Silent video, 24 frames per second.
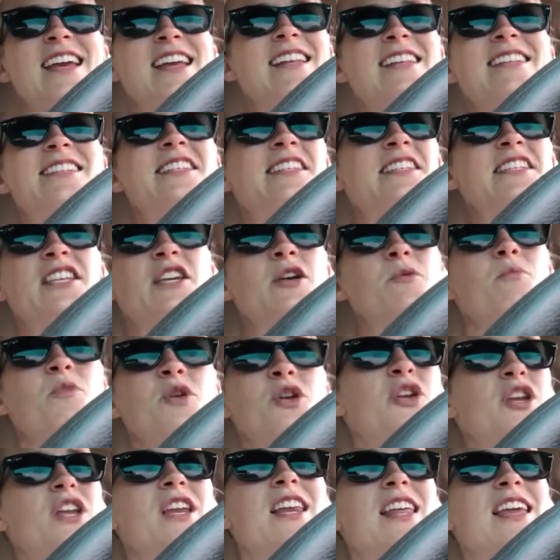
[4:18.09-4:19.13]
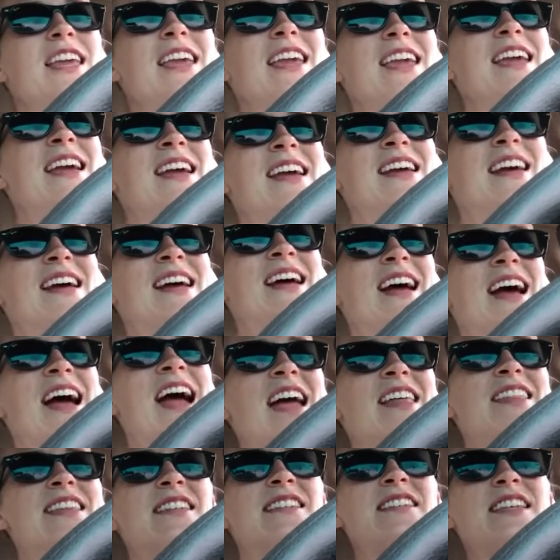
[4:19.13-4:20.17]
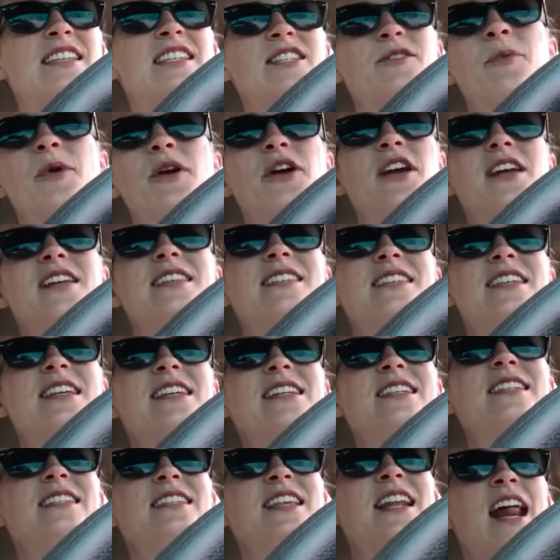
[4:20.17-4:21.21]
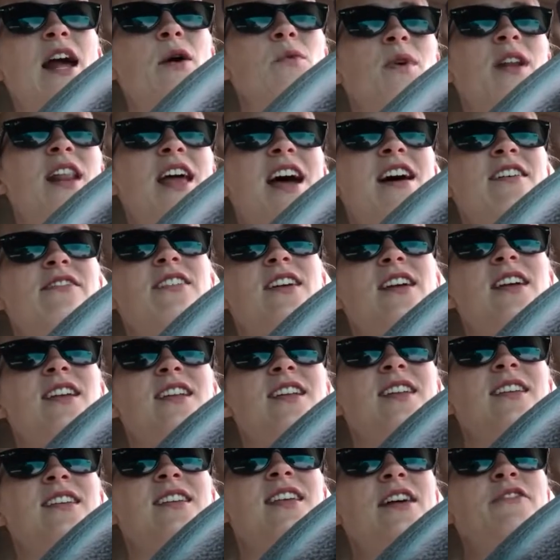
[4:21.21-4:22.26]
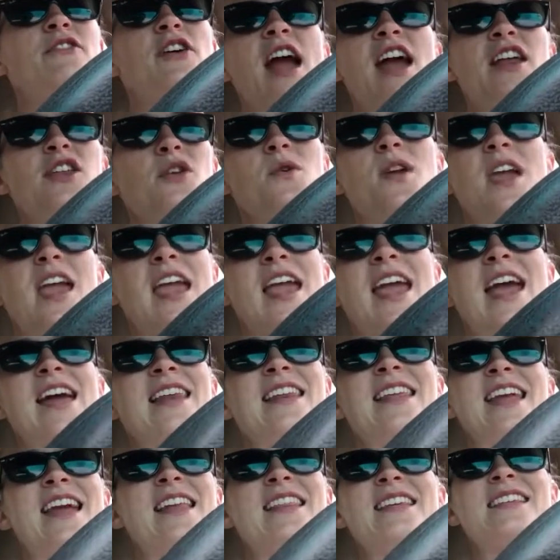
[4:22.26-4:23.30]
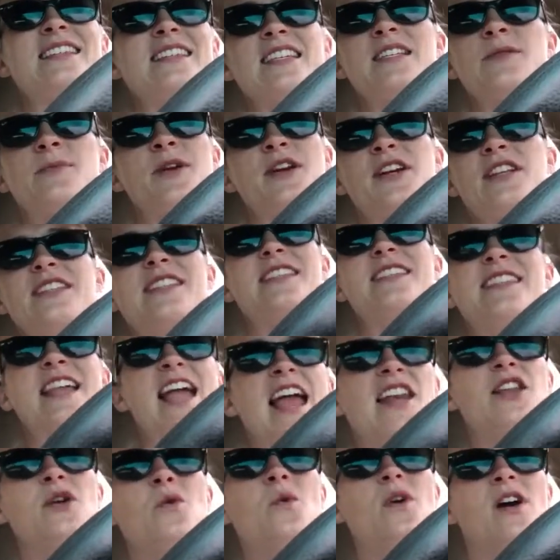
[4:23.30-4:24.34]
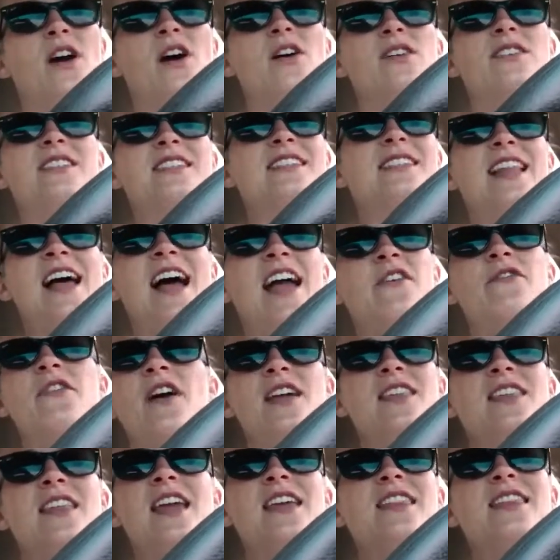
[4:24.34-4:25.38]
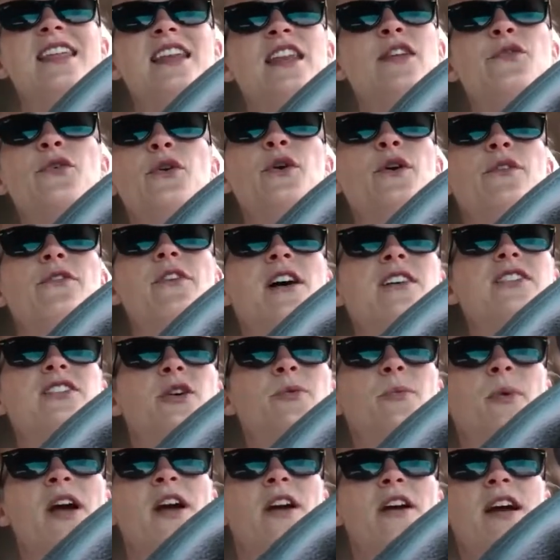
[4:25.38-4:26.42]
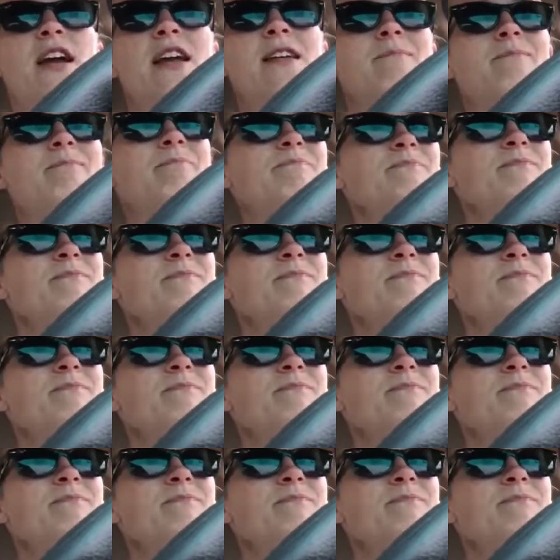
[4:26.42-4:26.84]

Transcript: It is this community and these experiences that I would have never had. You can't get these experiences anywhere else in life, I think, than if you're a foster parent.